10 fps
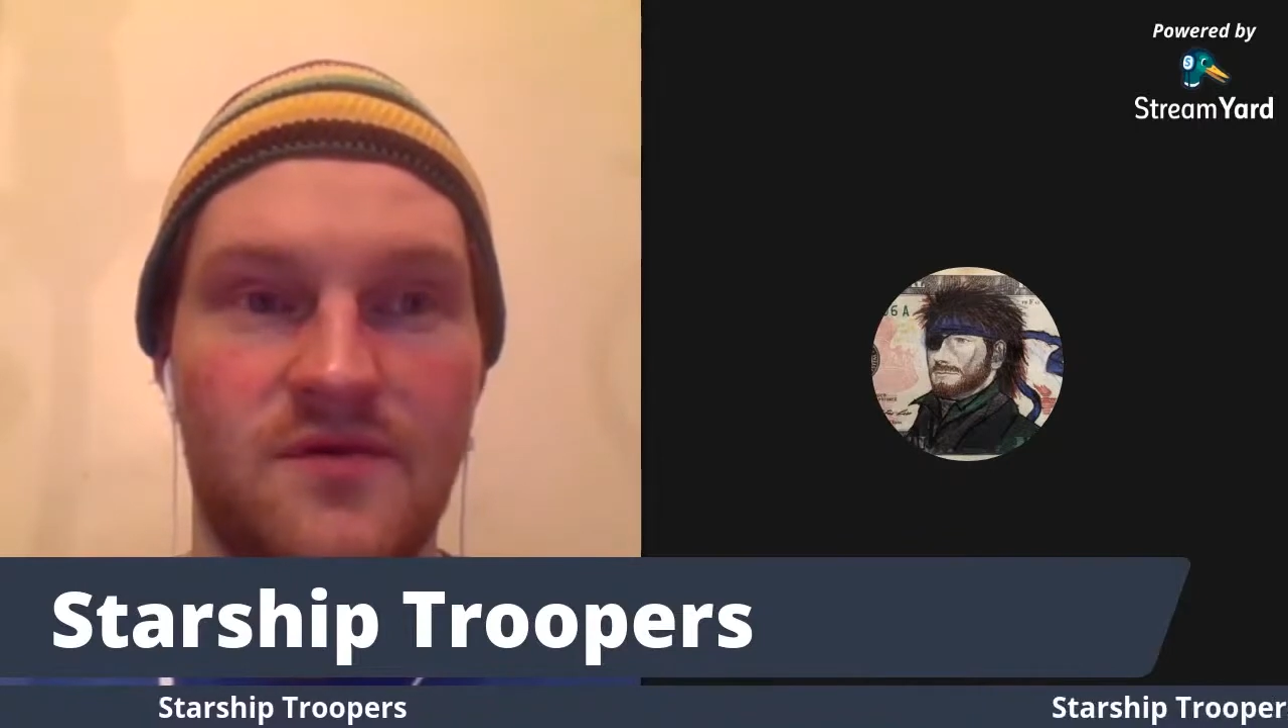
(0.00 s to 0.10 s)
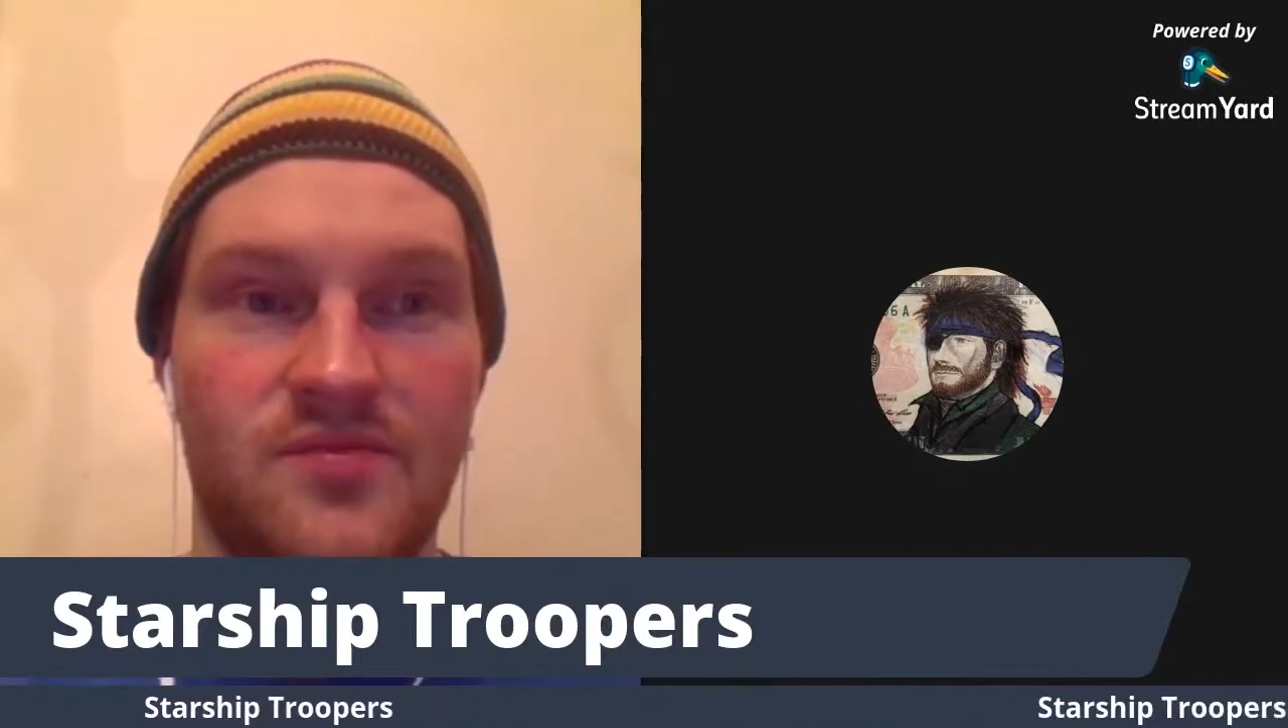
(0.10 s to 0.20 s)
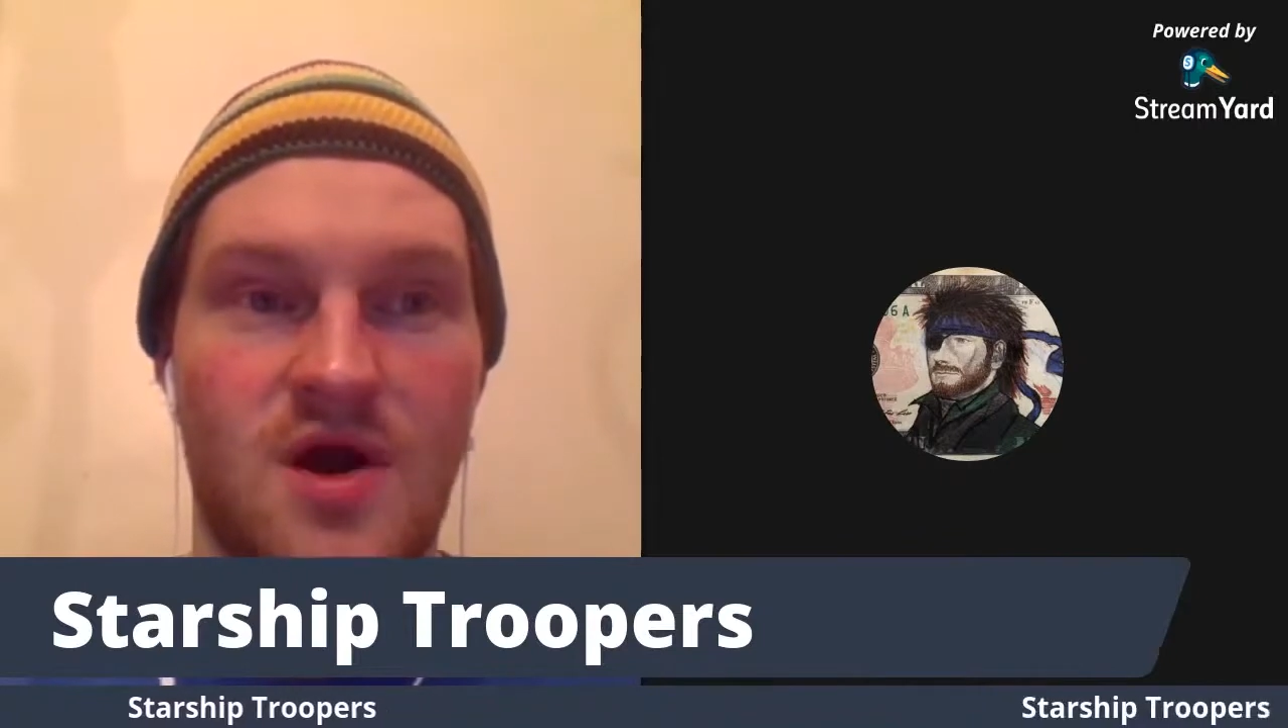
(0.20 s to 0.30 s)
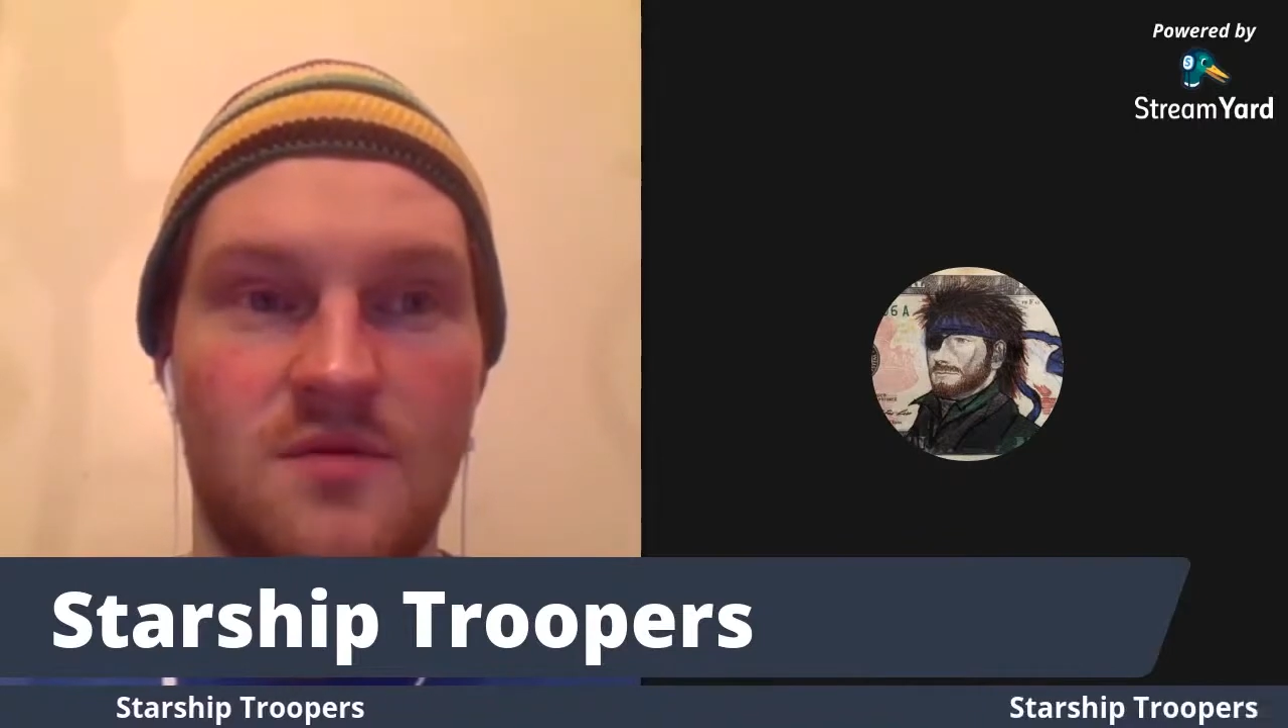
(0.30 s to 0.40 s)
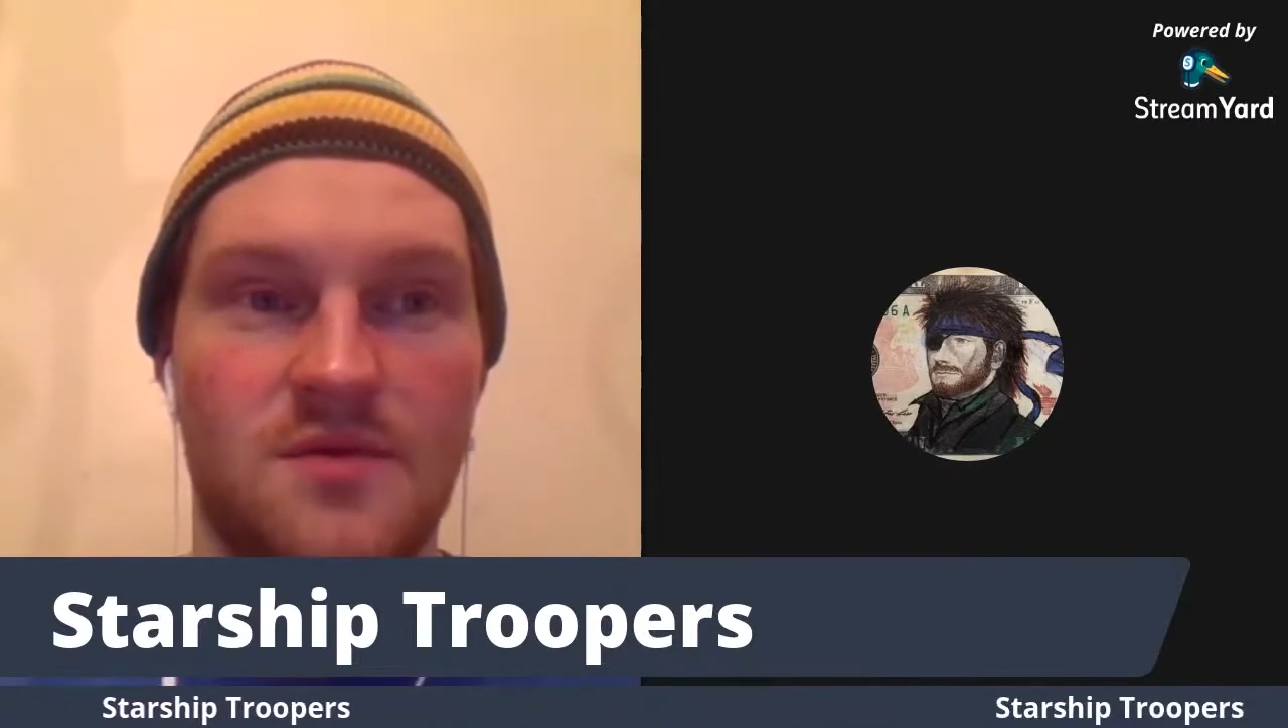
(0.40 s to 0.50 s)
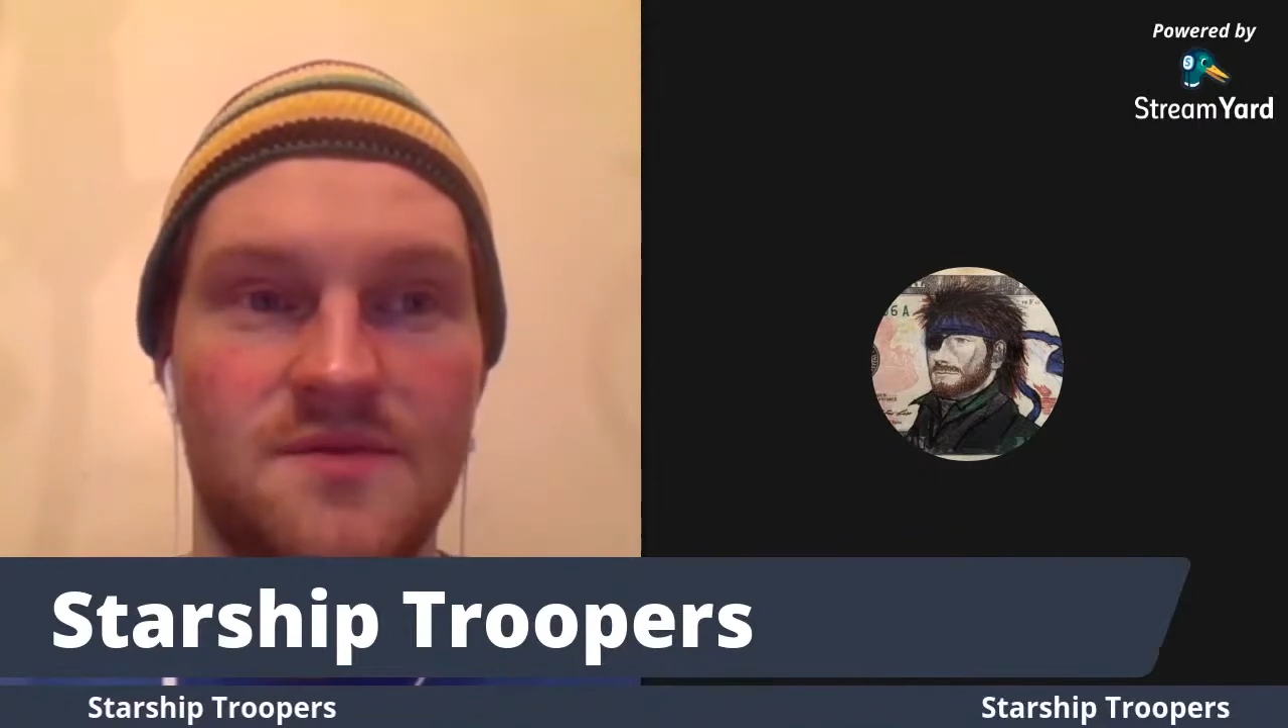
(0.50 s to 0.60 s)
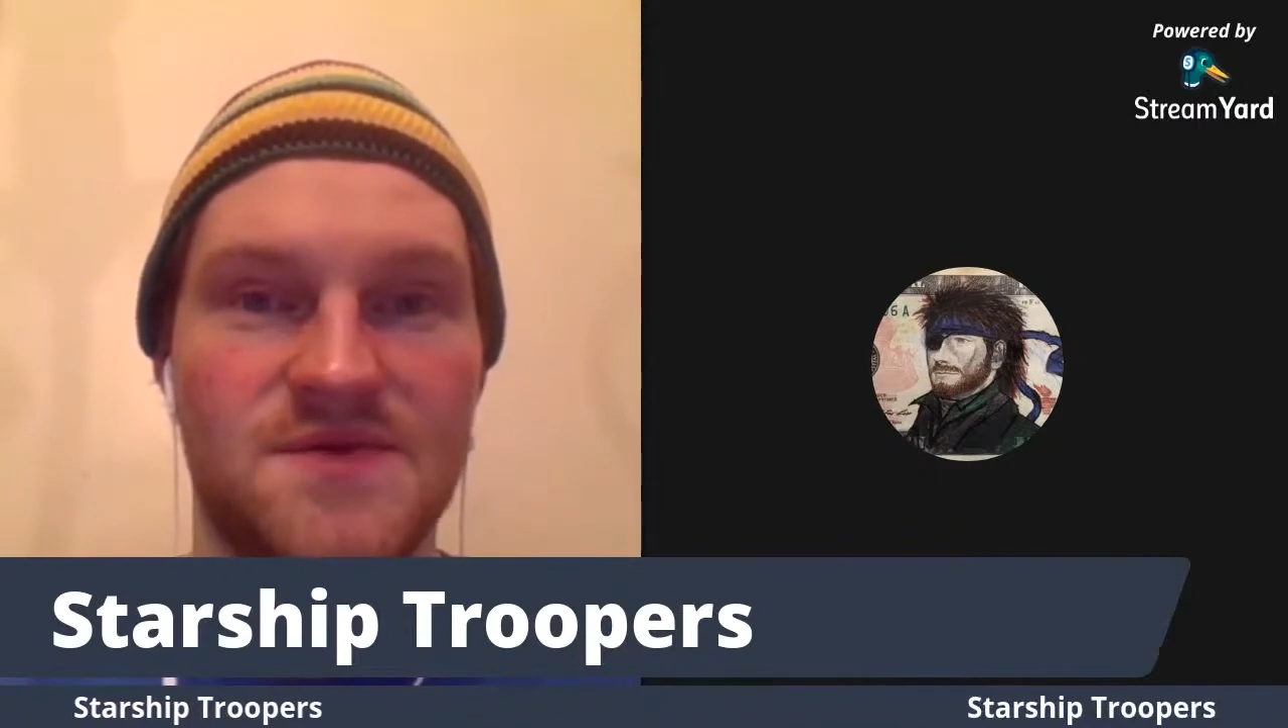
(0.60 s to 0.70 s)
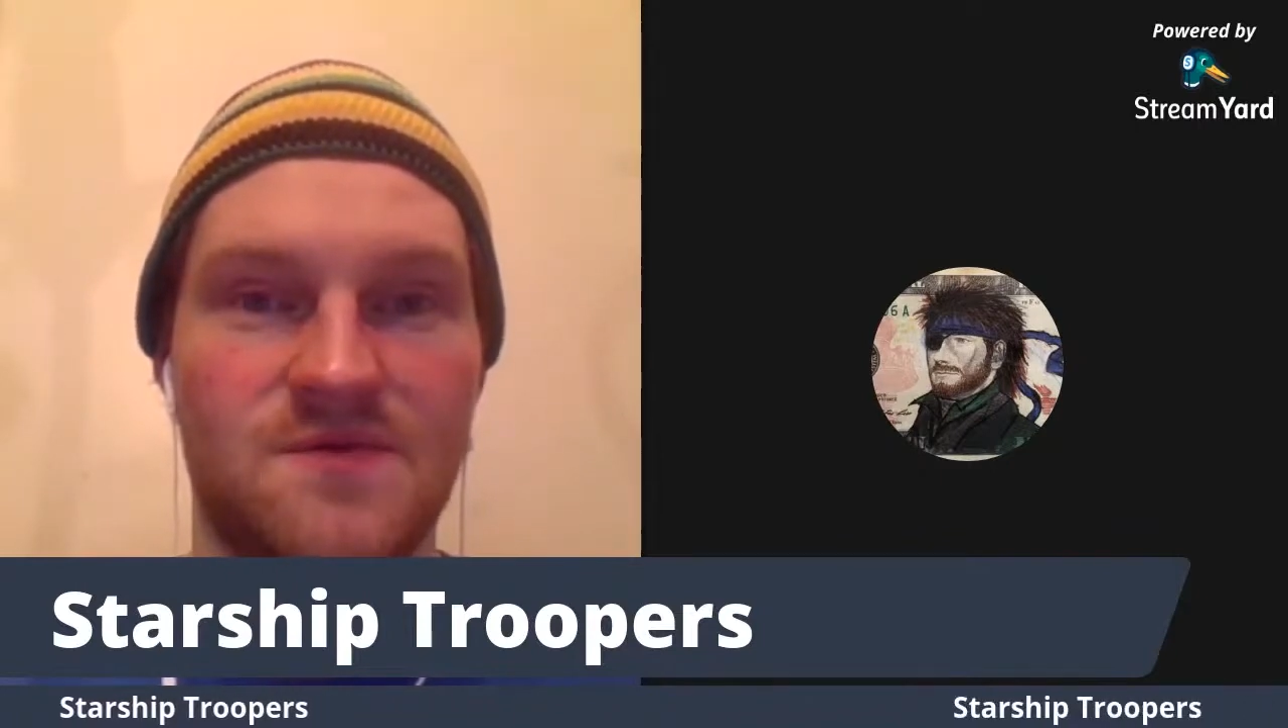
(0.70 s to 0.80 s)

problems